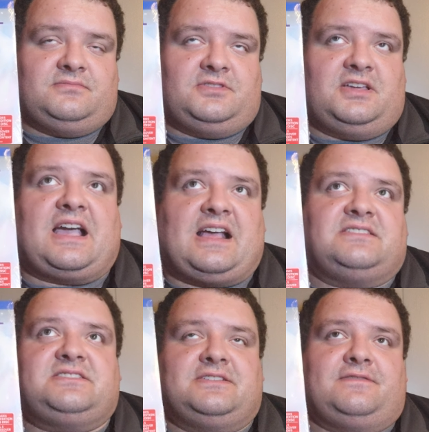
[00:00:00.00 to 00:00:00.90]
the
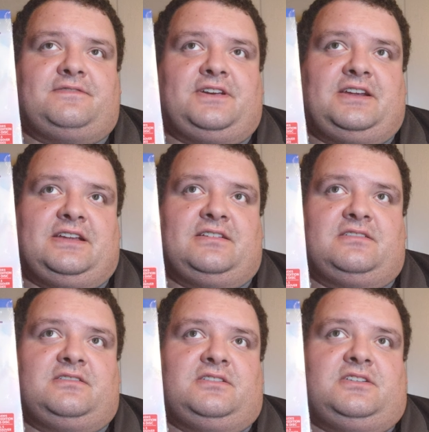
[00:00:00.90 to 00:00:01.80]
constant fighting
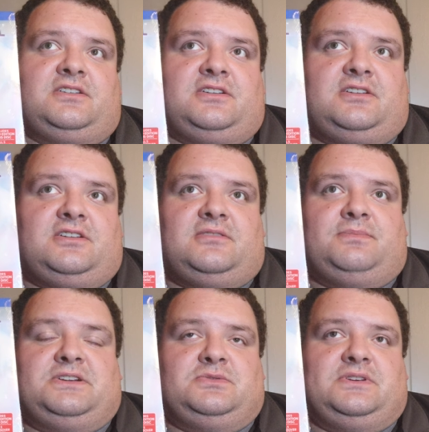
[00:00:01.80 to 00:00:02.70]

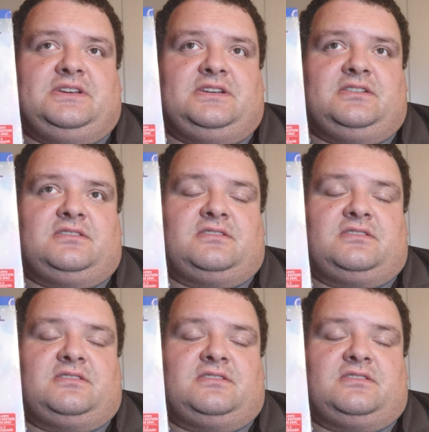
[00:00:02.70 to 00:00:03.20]
between